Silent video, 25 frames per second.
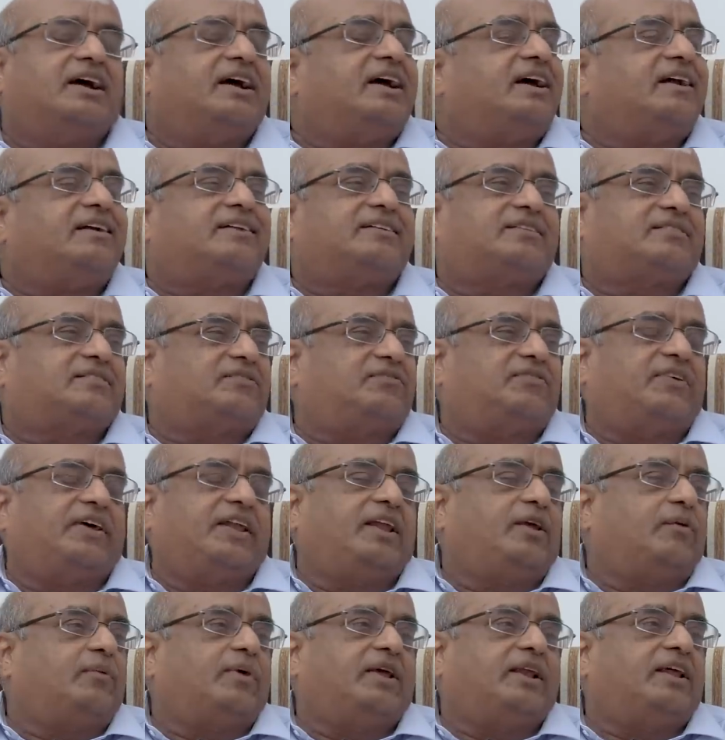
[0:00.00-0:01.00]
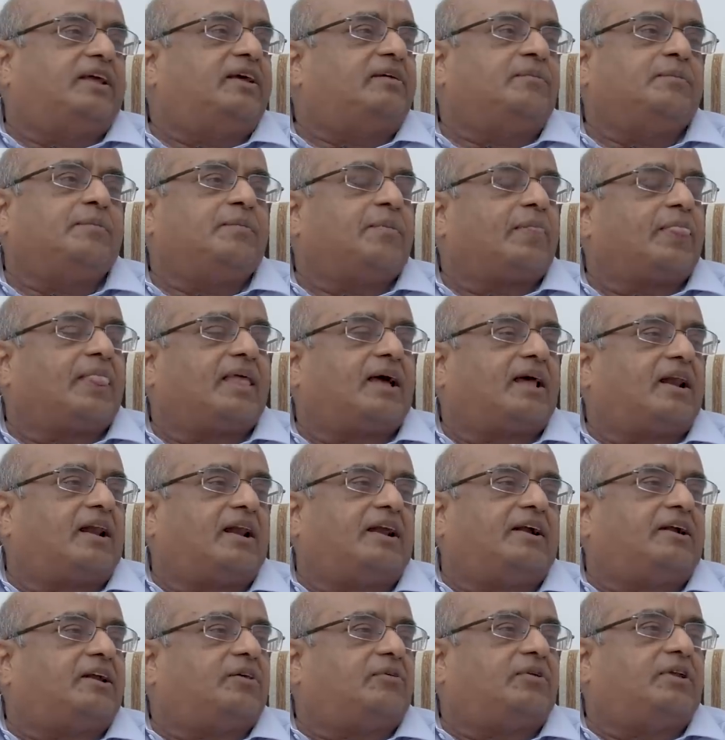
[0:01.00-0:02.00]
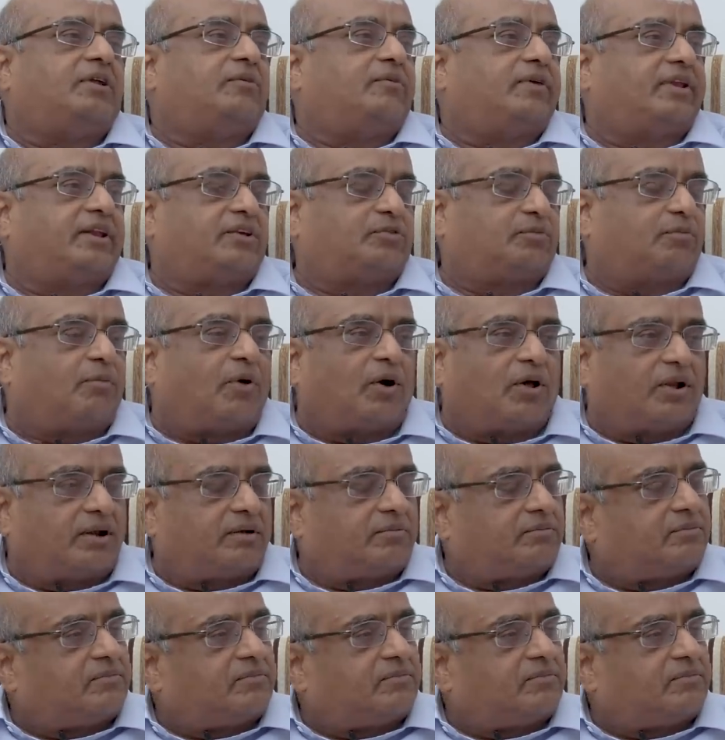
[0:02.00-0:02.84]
it's very, very, relatively very small.